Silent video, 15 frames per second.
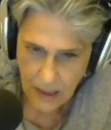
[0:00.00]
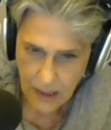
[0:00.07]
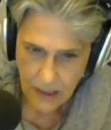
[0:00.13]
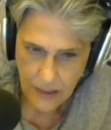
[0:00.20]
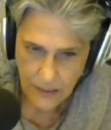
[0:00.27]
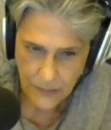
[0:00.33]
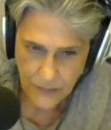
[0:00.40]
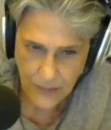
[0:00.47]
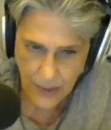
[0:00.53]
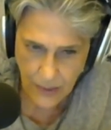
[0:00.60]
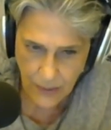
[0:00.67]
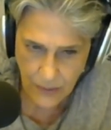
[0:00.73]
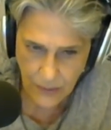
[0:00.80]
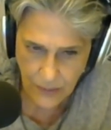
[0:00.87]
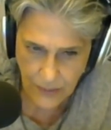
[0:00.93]

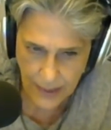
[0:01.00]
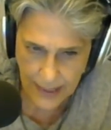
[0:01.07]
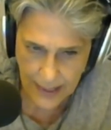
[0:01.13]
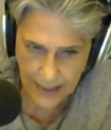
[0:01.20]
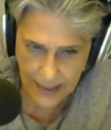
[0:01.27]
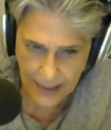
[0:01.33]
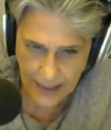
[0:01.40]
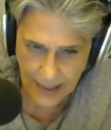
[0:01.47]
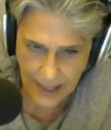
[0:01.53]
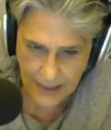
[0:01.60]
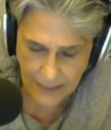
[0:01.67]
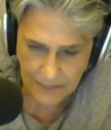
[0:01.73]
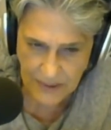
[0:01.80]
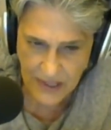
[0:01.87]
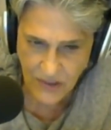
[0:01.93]
So an
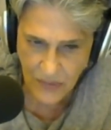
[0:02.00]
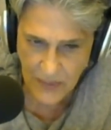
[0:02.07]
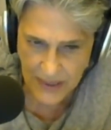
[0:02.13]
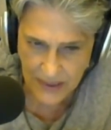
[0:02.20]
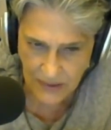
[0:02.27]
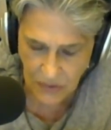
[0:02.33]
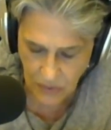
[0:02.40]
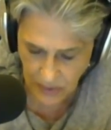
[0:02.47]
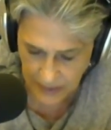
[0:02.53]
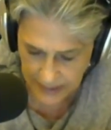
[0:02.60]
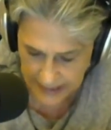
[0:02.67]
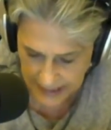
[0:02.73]
impeachment inquiry